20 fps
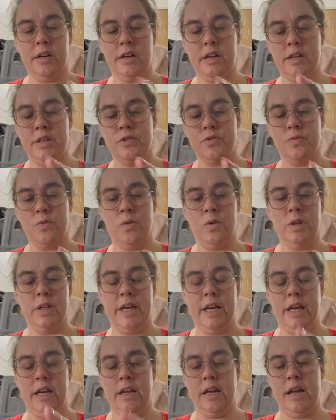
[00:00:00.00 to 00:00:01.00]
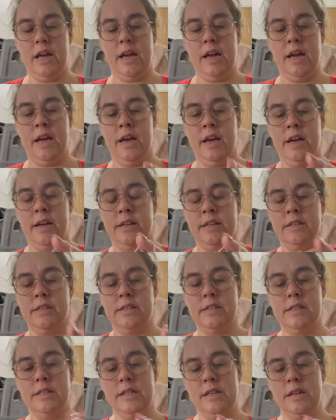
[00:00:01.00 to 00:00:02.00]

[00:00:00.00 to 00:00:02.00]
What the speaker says: controlling and